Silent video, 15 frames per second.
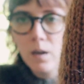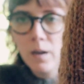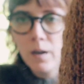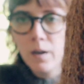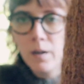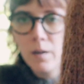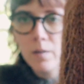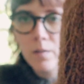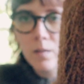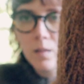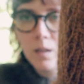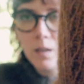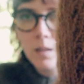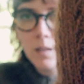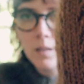I
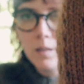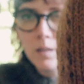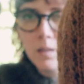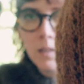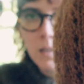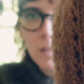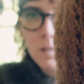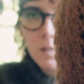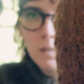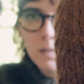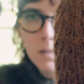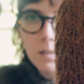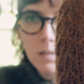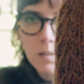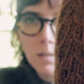think that
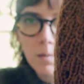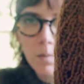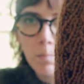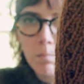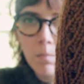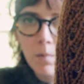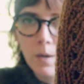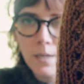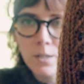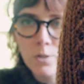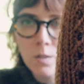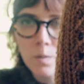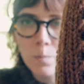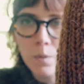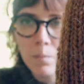this might
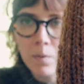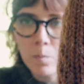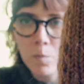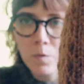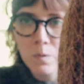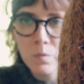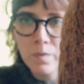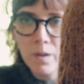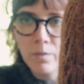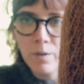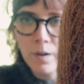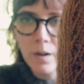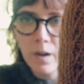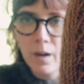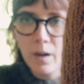just be my most
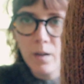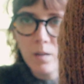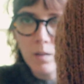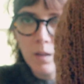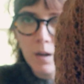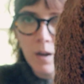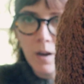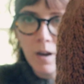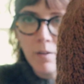favorite hat that I